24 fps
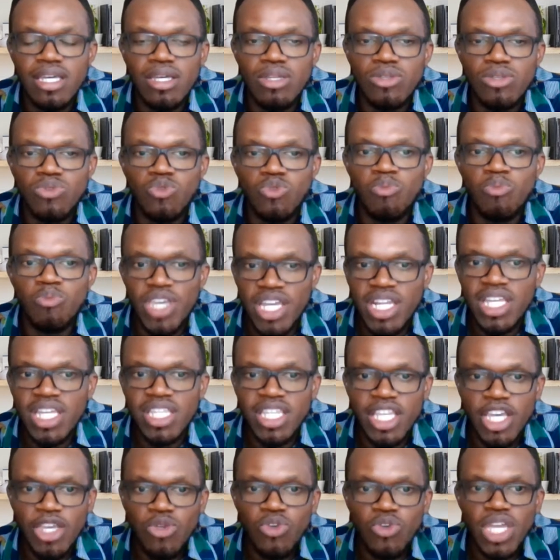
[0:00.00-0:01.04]
to being in
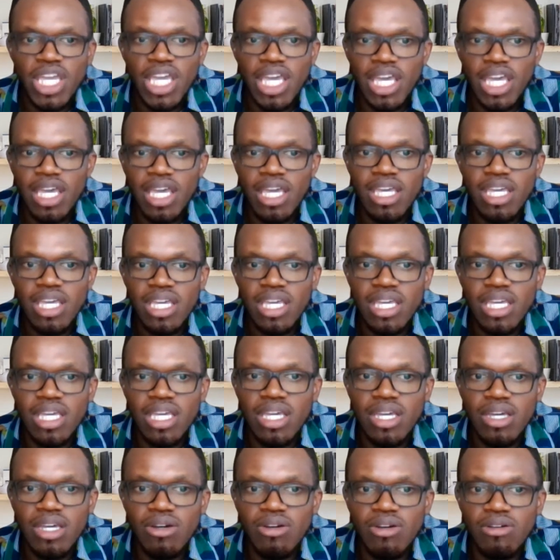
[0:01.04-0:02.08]
the UK
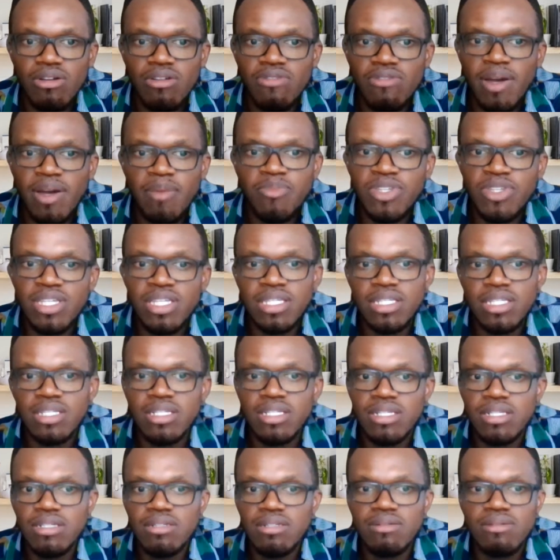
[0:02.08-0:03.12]
over
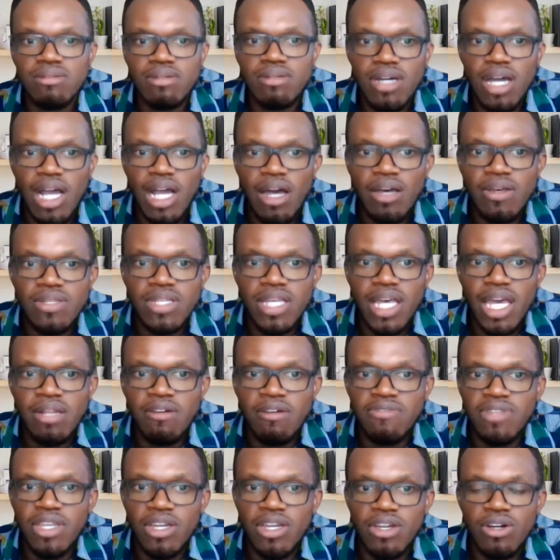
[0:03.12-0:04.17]
being outside
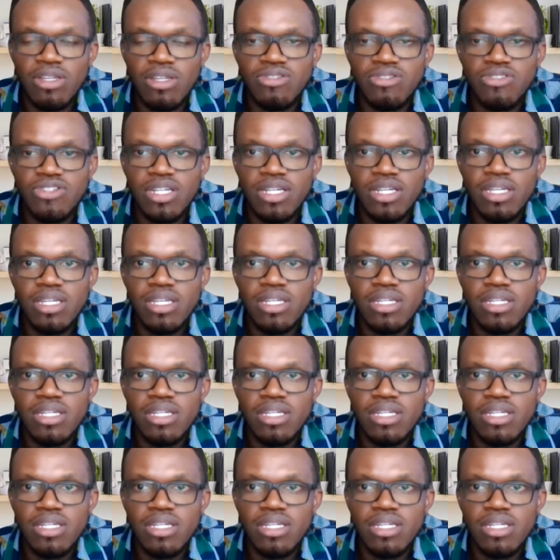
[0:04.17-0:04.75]
of the country?